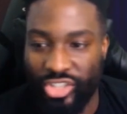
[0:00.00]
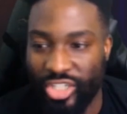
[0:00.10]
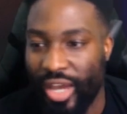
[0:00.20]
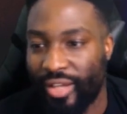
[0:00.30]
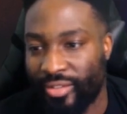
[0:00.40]
the
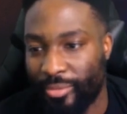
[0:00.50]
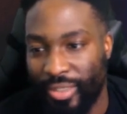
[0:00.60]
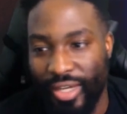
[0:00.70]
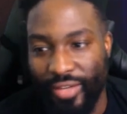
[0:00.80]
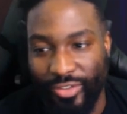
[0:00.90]
shot to
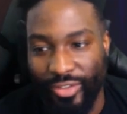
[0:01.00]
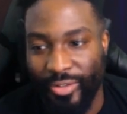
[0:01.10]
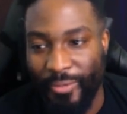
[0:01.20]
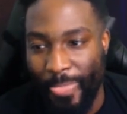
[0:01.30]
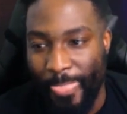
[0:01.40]
be
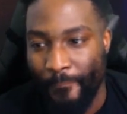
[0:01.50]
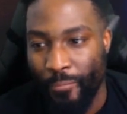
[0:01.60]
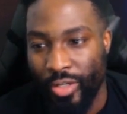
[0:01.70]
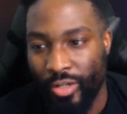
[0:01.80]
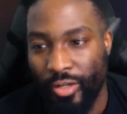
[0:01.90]
after.
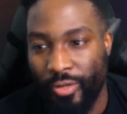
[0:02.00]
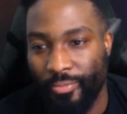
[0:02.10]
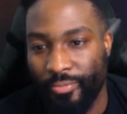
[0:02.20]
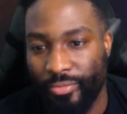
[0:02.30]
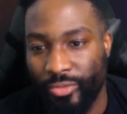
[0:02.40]

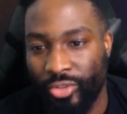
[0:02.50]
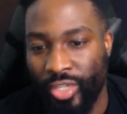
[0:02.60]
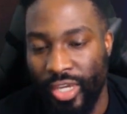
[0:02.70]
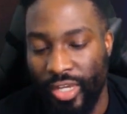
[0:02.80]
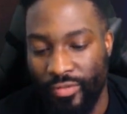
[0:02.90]
You
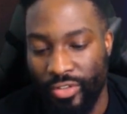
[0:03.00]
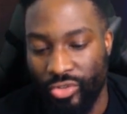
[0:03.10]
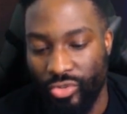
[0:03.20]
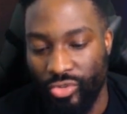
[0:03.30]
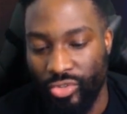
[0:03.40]
can't even
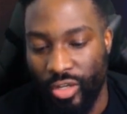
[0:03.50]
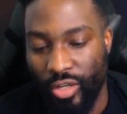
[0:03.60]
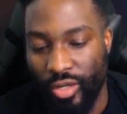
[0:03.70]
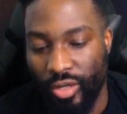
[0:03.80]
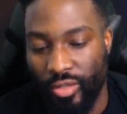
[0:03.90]

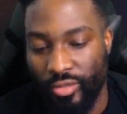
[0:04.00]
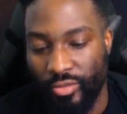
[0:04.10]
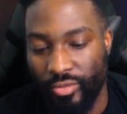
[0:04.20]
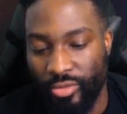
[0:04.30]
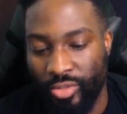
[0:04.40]
do
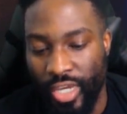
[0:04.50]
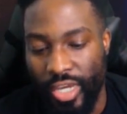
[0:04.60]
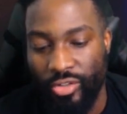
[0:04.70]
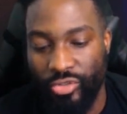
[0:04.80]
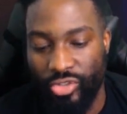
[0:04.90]
you
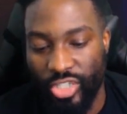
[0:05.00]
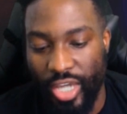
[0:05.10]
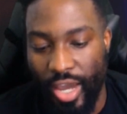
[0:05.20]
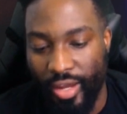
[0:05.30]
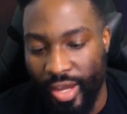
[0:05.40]
can't do
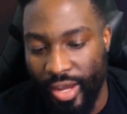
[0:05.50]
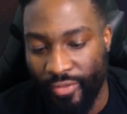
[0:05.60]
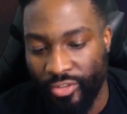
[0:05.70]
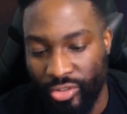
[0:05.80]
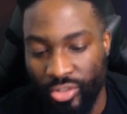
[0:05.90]
shot
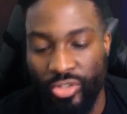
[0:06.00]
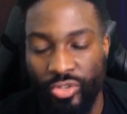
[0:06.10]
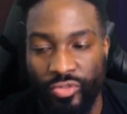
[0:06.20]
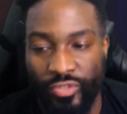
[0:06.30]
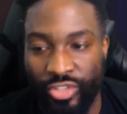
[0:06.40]
after. You can
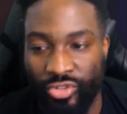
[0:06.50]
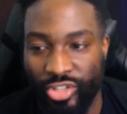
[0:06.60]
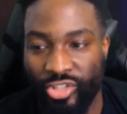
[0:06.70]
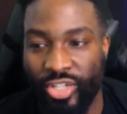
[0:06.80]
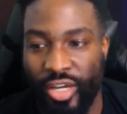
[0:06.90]
use V
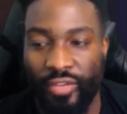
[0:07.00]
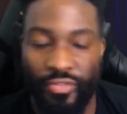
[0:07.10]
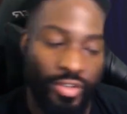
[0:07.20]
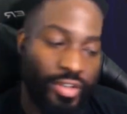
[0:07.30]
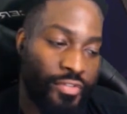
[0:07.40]
trigger shot
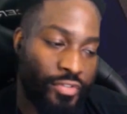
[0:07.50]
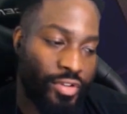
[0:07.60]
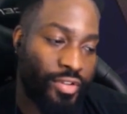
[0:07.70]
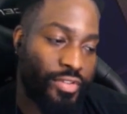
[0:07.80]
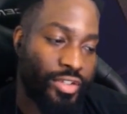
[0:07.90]
if
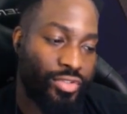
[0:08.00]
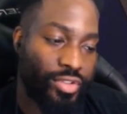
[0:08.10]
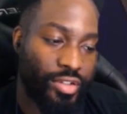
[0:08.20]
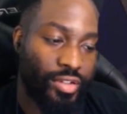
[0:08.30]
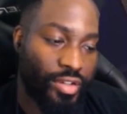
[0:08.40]
you're in V
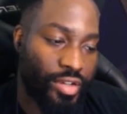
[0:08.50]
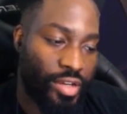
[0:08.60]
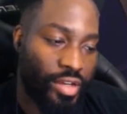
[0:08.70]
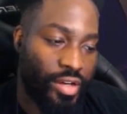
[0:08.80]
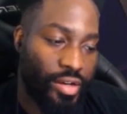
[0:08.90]
trigger.
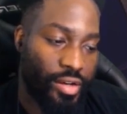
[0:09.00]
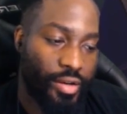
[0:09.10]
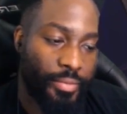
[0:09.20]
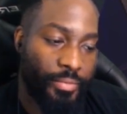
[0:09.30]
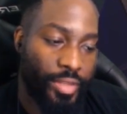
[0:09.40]

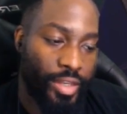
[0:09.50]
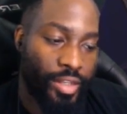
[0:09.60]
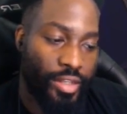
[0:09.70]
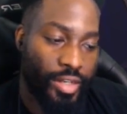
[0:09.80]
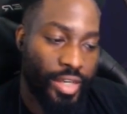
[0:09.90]
The
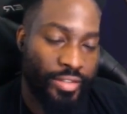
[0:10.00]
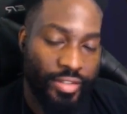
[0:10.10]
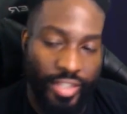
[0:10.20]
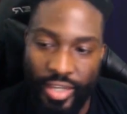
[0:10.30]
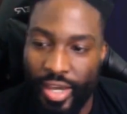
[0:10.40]
next
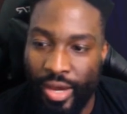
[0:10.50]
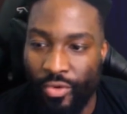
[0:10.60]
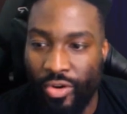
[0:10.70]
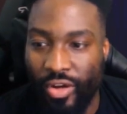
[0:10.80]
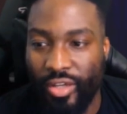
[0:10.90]
thing I
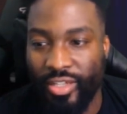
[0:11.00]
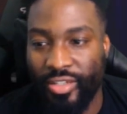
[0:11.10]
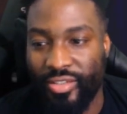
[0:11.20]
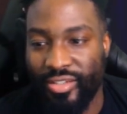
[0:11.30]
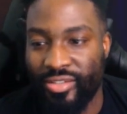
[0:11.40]
want
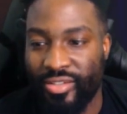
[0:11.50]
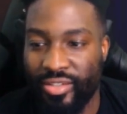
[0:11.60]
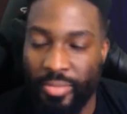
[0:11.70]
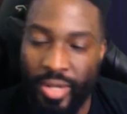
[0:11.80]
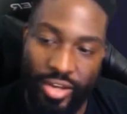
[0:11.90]
is
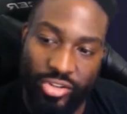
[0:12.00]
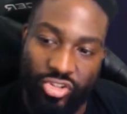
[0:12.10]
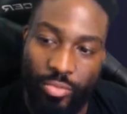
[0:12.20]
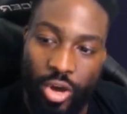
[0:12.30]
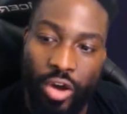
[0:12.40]
some kind of
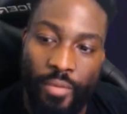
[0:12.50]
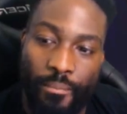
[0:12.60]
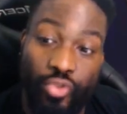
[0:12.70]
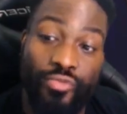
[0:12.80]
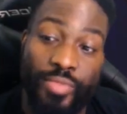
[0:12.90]
small
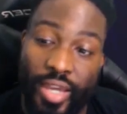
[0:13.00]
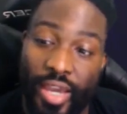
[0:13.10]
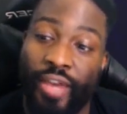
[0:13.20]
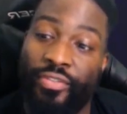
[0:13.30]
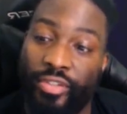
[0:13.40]
movement
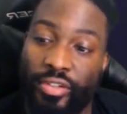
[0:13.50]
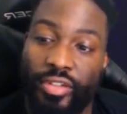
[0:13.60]
after